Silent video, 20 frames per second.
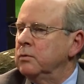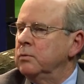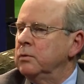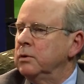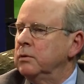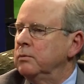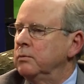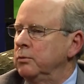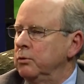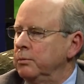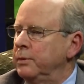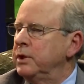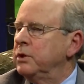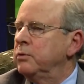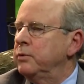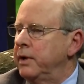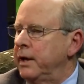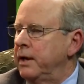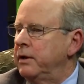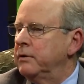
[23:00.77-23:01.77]
We'll be
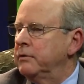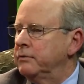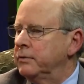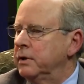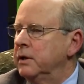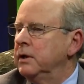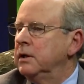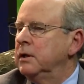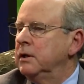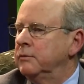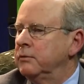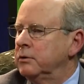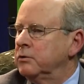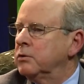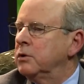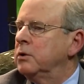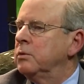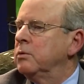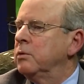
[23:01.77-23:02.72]
creative. If it's going to